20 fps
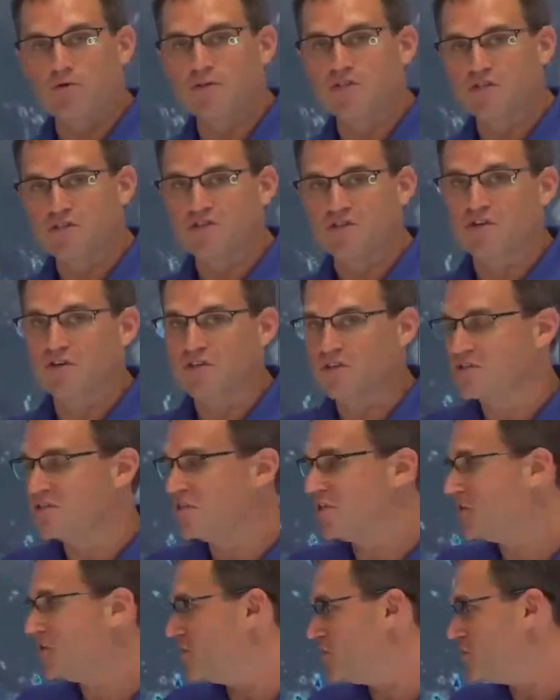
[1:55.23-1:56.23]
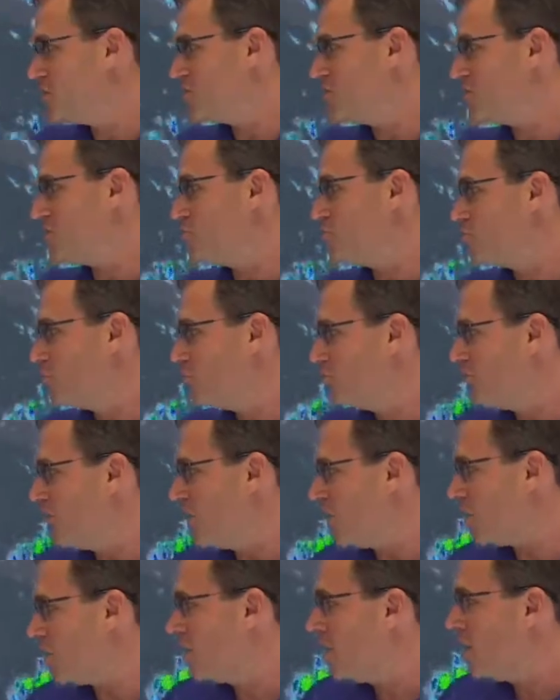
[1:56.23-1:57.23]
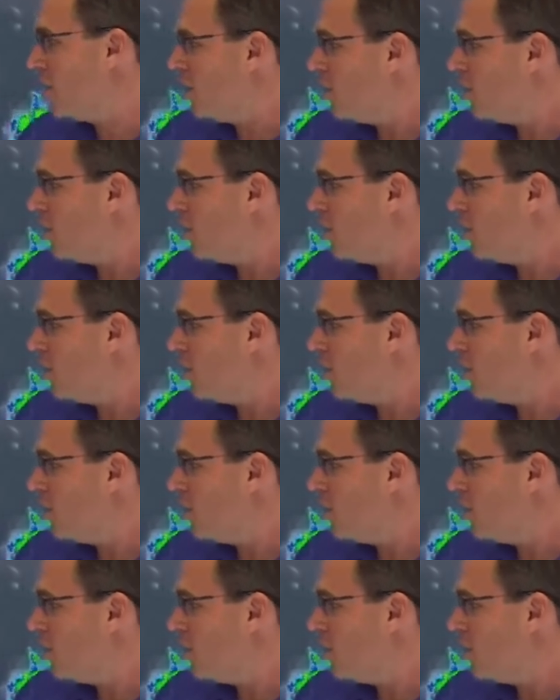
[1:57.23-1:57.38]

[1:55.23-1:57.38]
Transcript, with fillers: we should start to see conditions improve there.